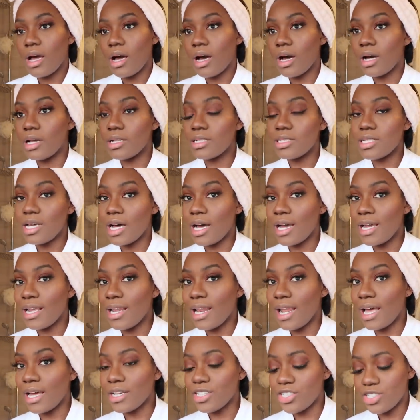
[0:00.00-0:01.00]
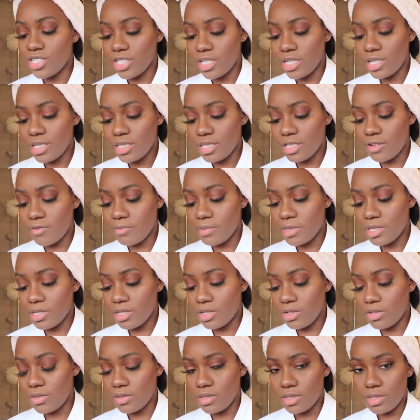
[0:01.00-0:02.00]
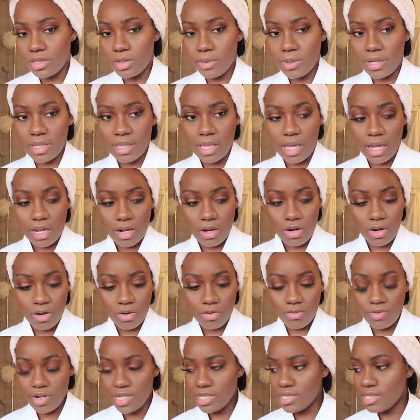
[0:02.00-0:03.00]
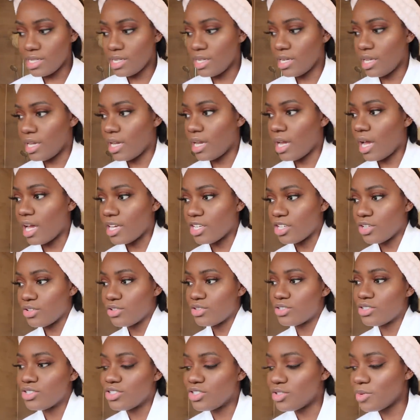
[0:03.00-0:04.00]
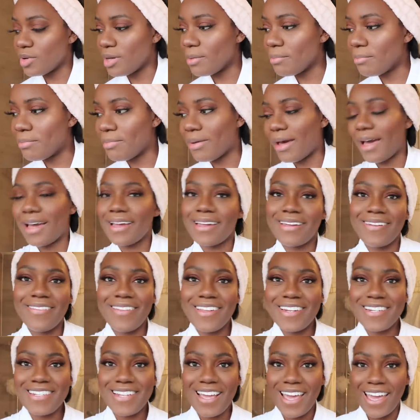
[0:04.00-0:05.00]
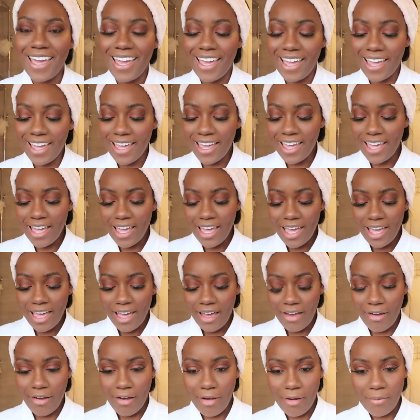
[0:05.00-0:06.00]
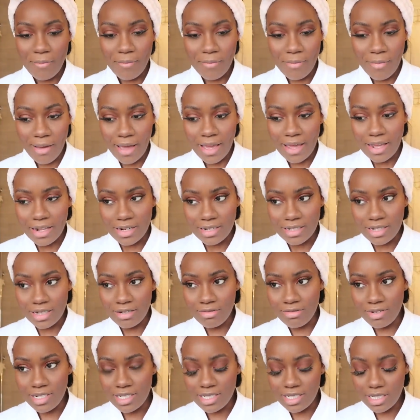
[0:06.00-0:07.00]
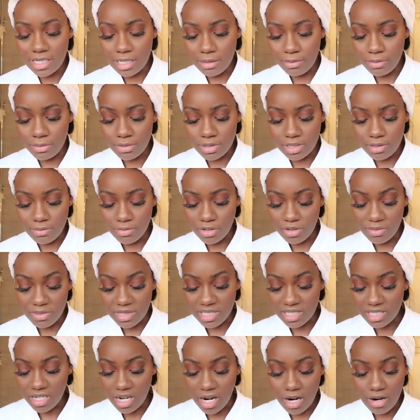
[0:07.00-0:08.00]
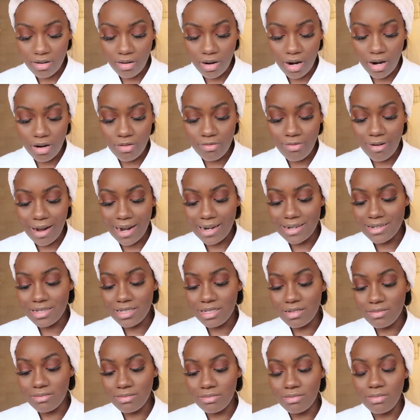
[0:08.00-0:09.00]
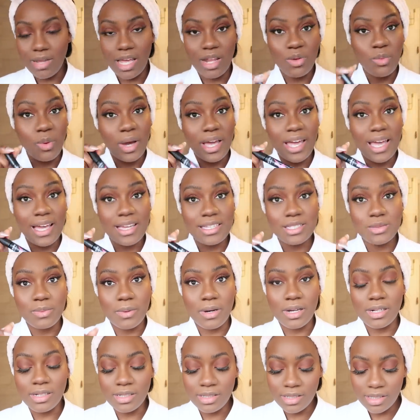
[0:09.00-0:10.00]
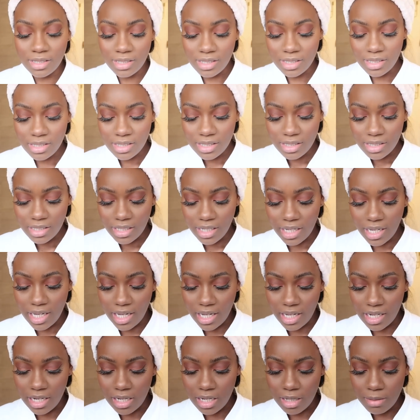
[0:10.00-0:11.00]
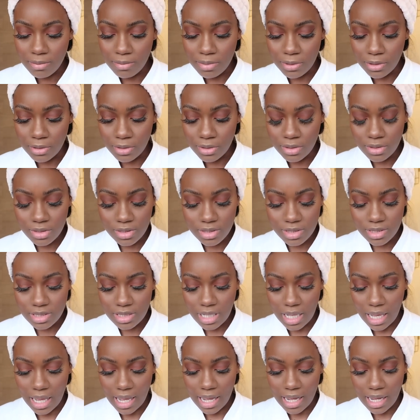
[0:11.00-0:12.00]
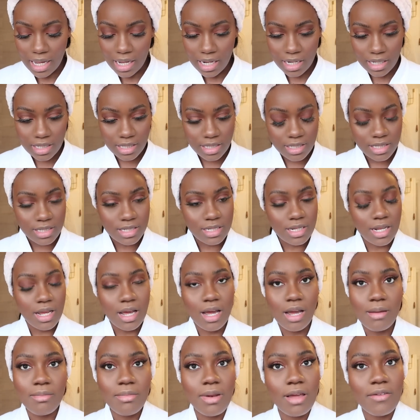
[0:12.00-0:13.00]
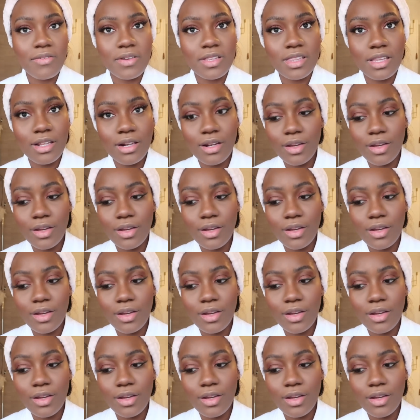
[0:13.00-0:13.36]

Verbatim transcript: under eyelashes. I've been used doing that a lot recently. I used to do it back in the day, um and I recently bought some new mascara, a random N Y X one in Boots, and I'm loving the